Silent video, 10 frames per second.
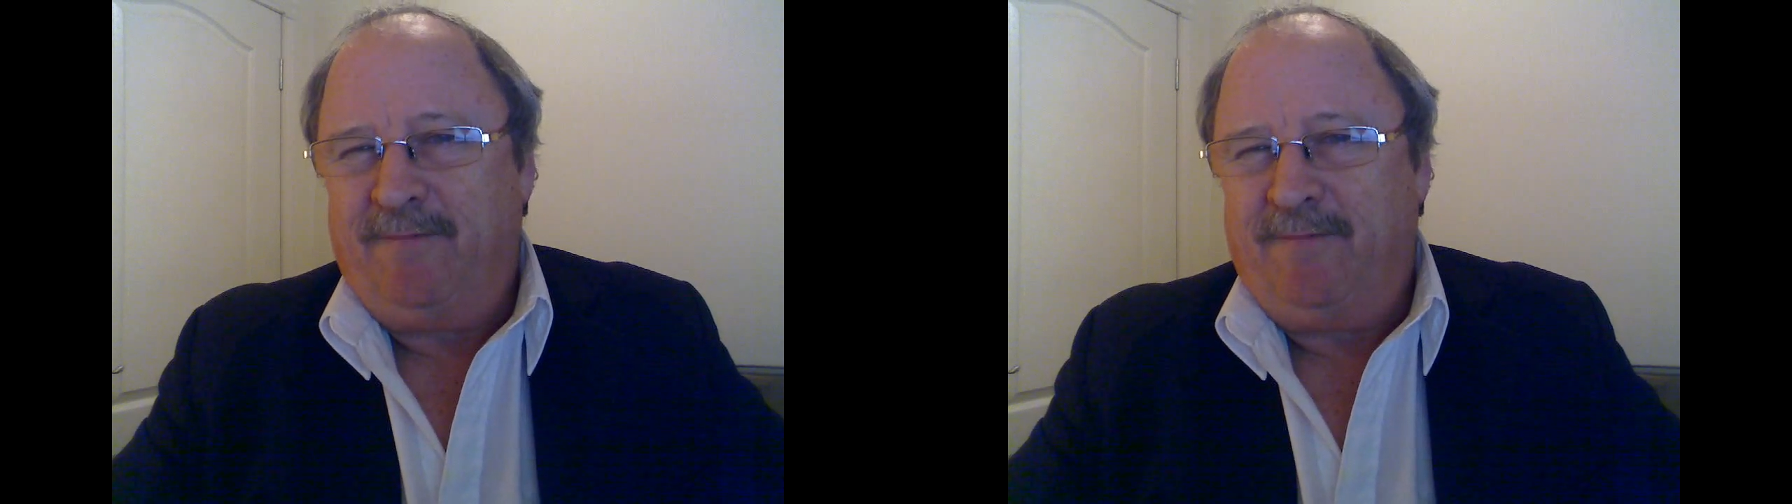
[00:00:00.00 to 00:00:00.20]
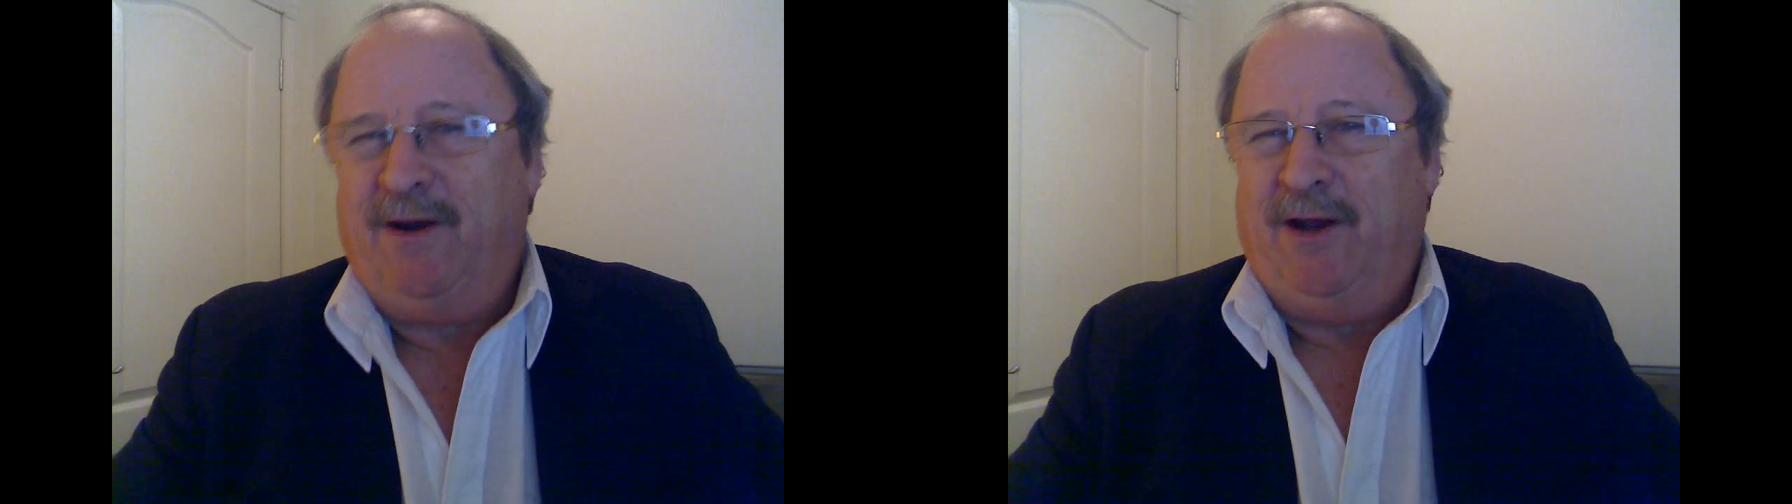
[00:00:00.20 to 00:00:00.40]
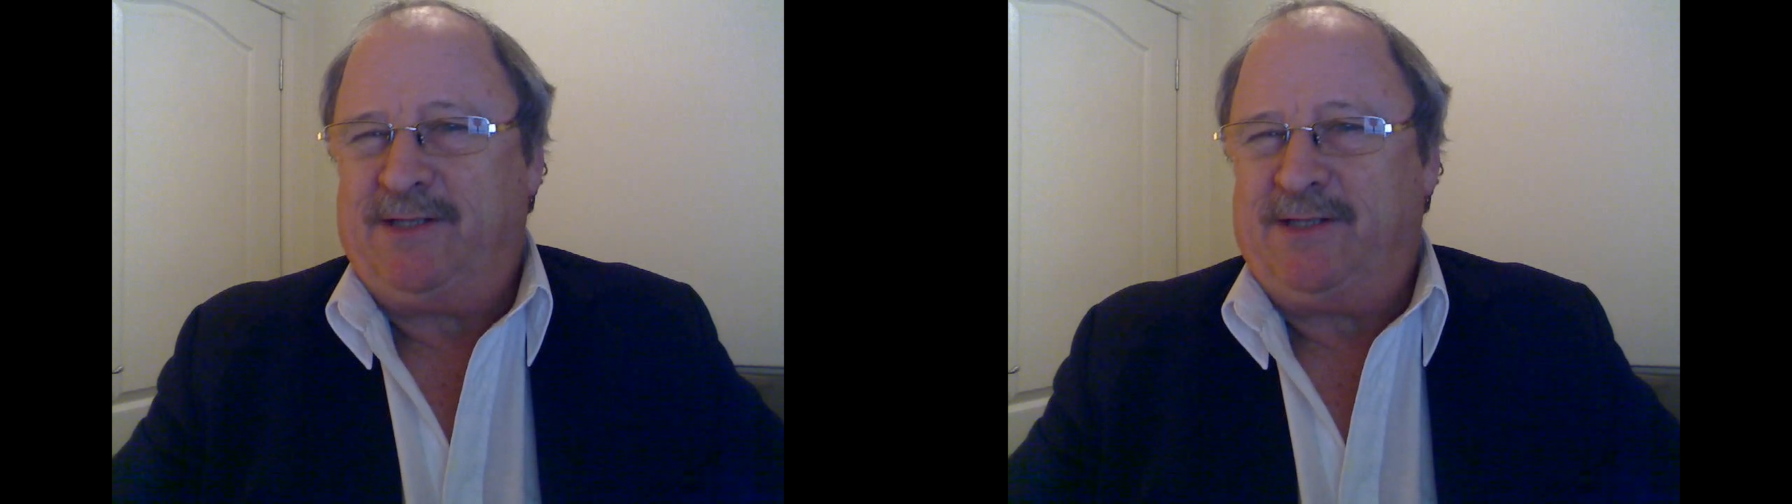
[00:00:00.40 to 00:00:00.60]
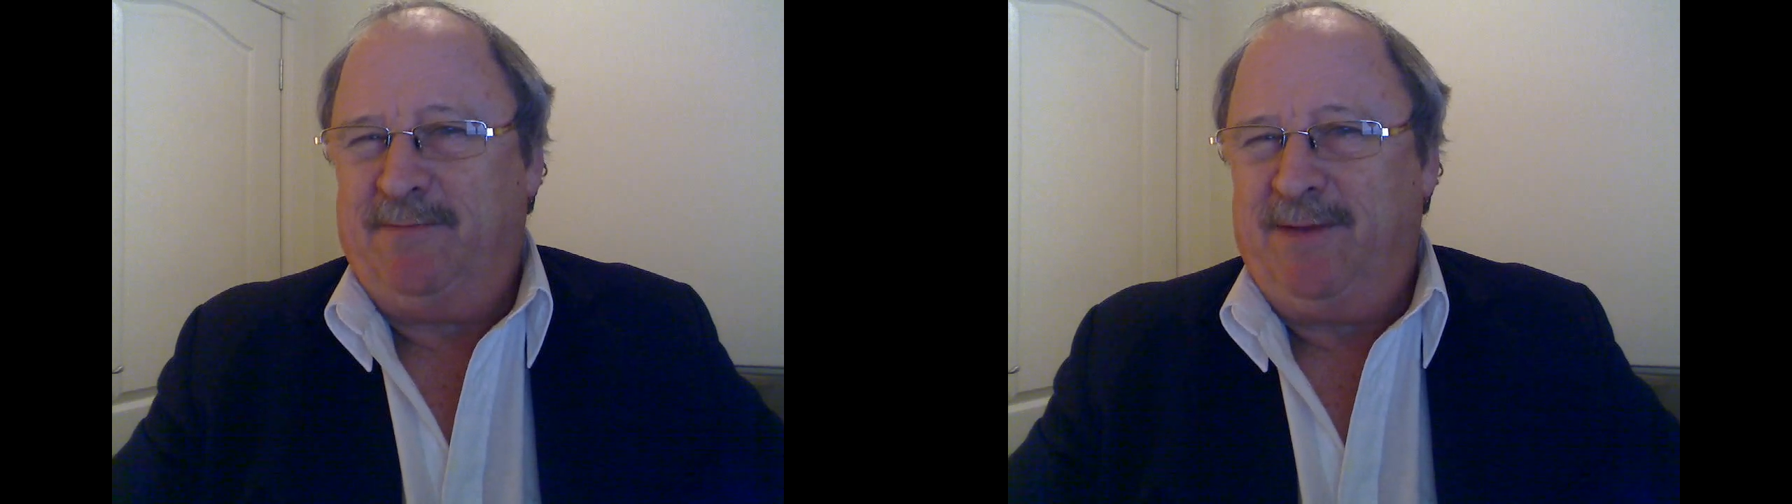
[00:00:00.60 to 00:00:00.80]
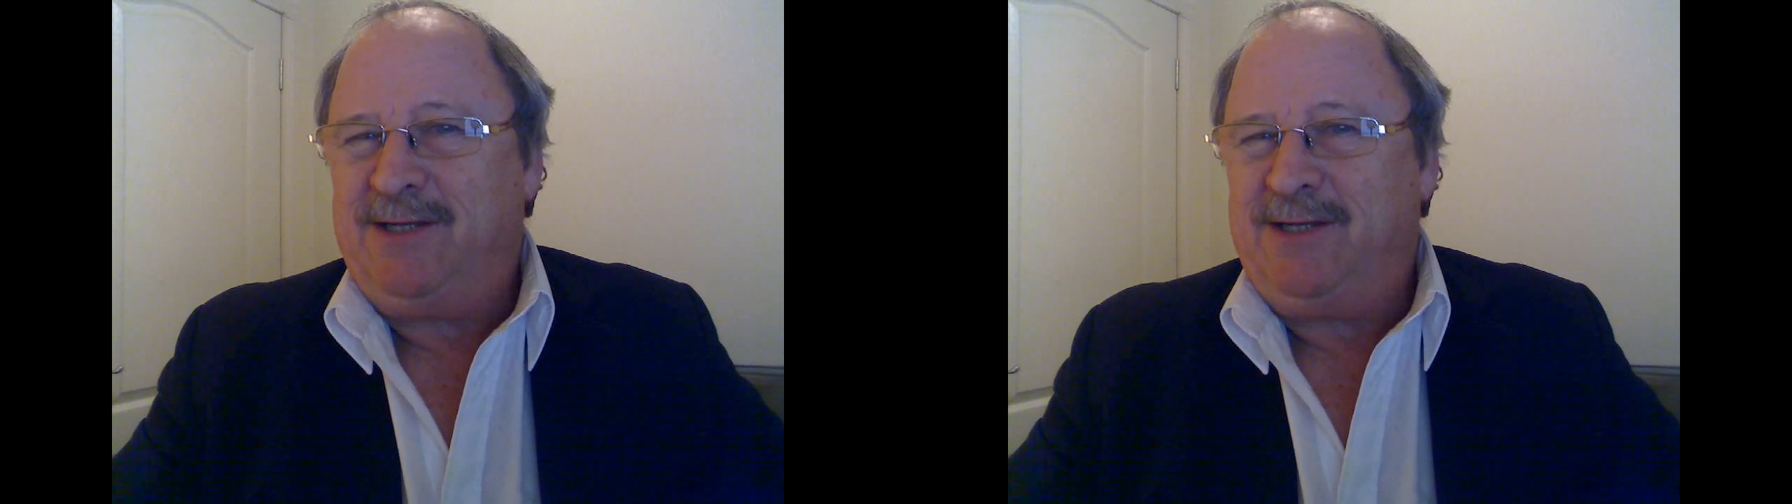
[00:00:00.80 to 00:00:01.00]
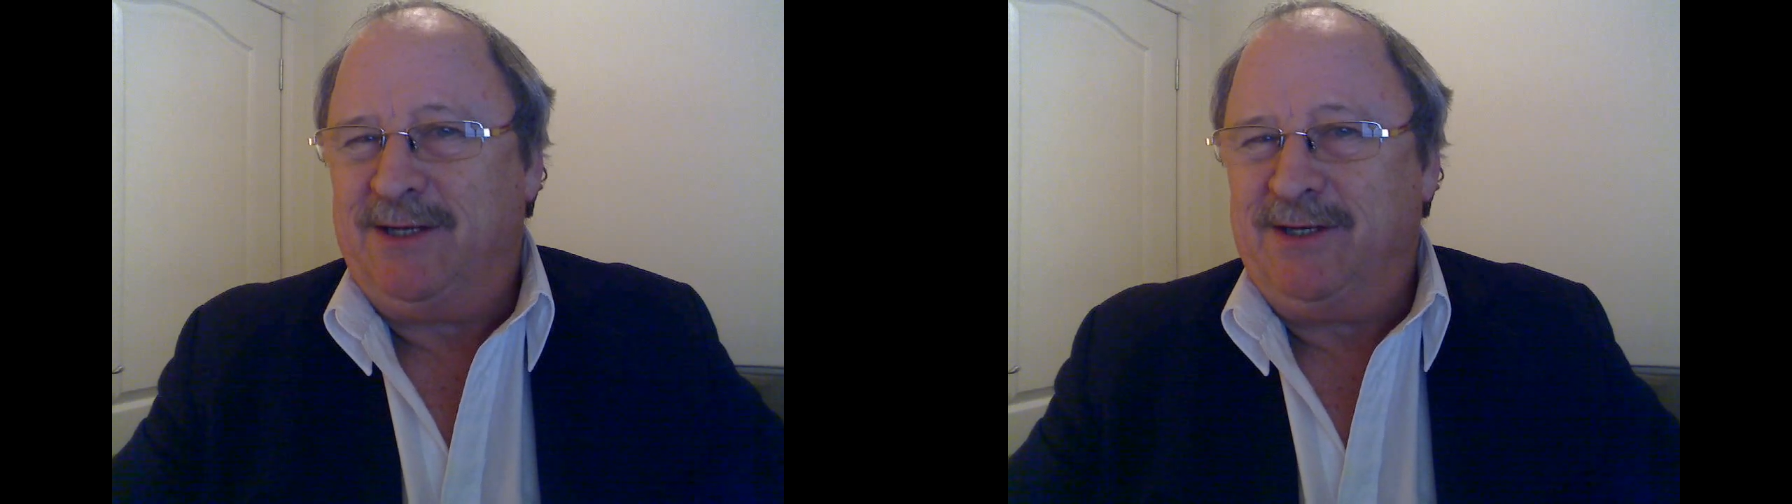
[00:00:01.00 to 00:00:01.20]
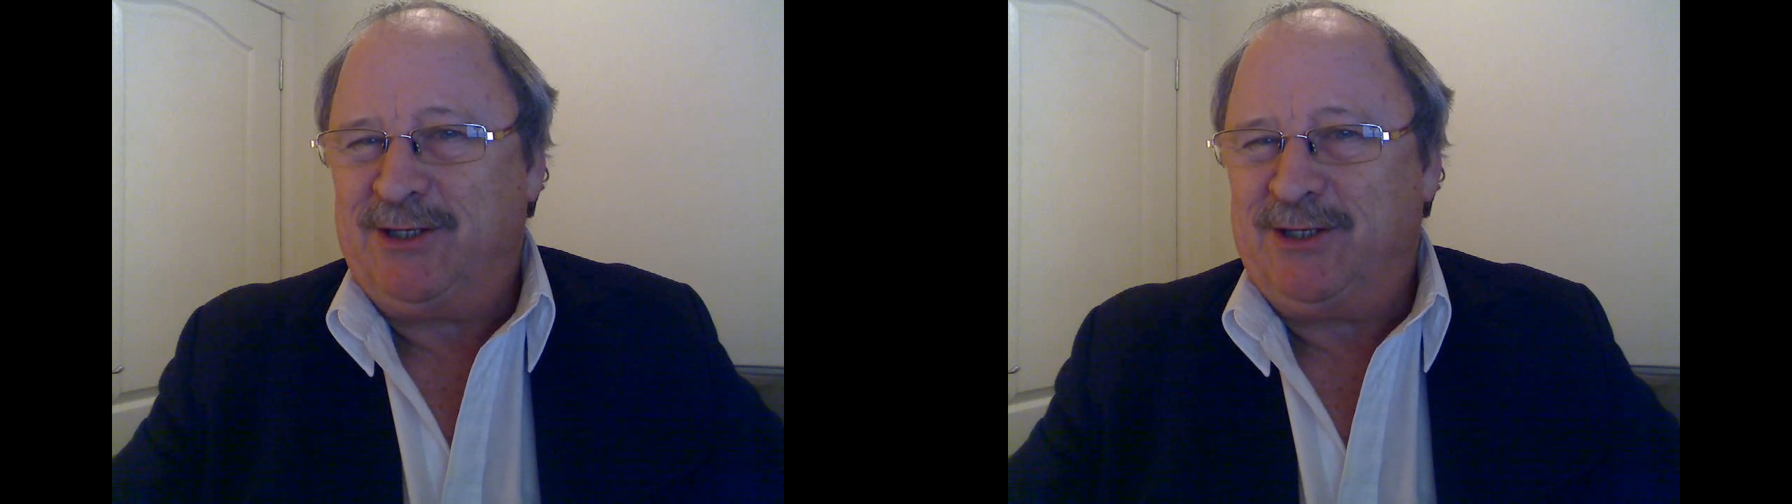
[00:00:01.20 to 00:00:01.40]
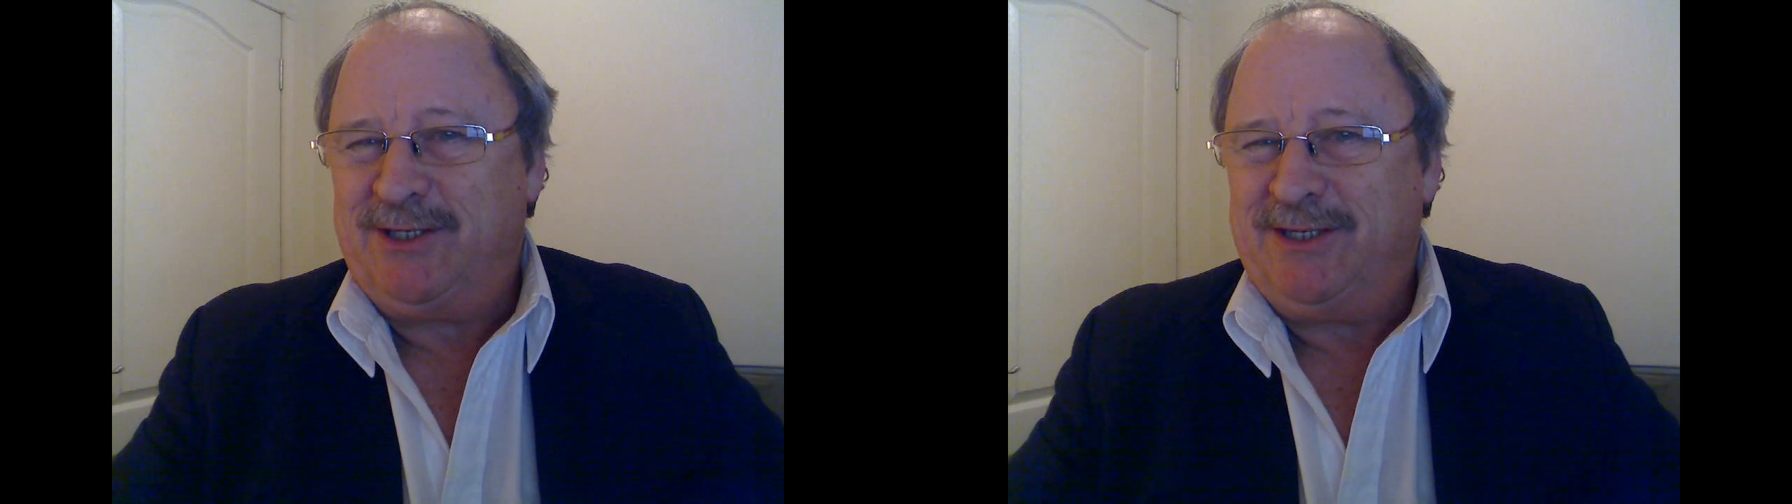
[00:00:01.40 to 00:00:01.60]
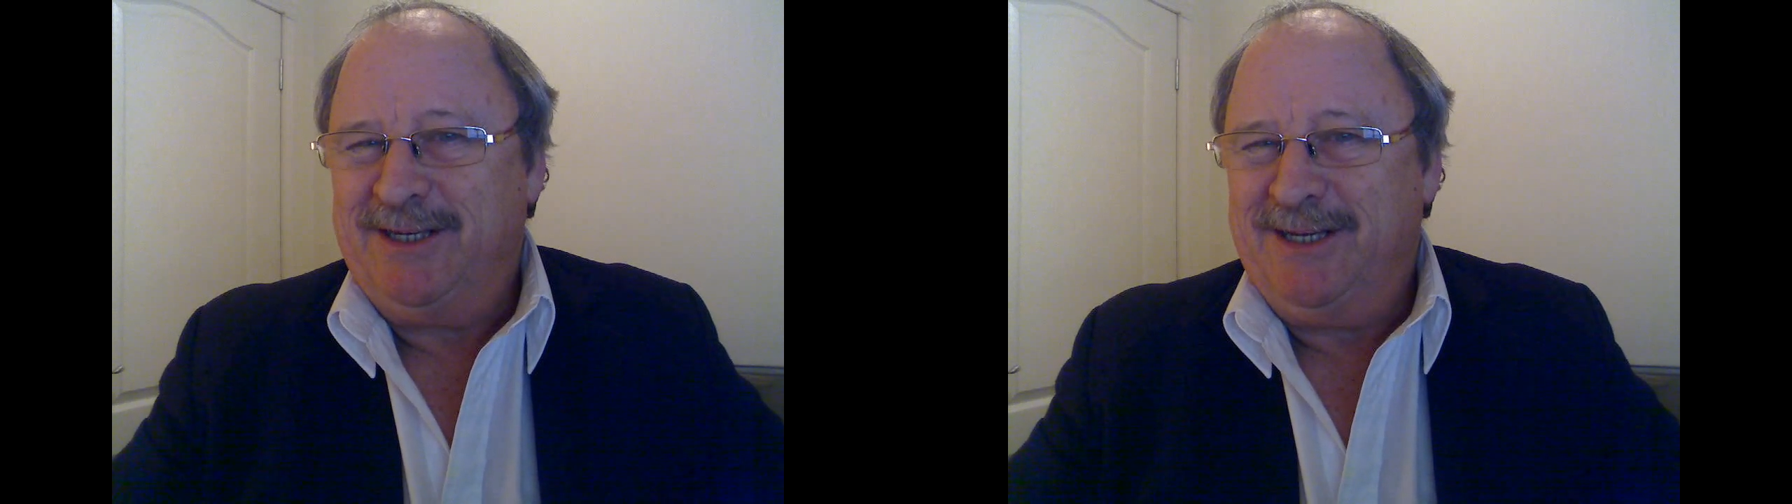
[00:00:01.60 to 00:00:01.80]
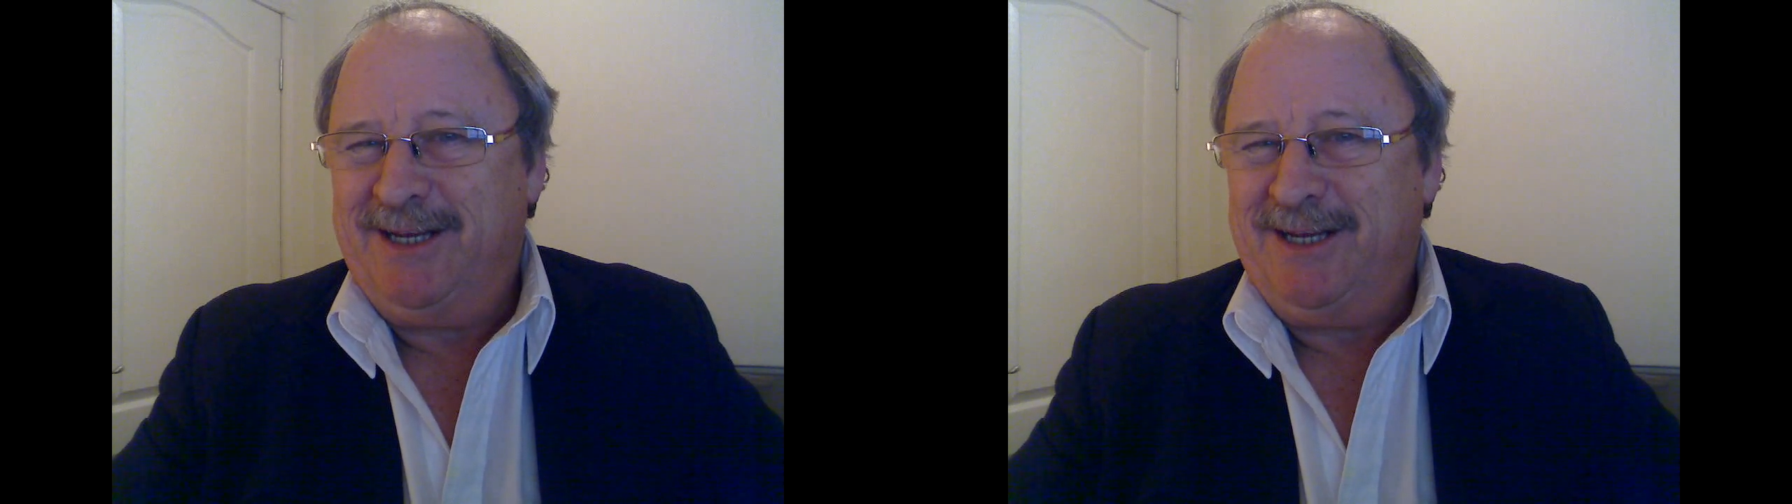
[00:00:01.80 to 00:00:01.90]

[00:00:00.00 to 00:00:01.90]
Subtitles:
I've learnt some lessons,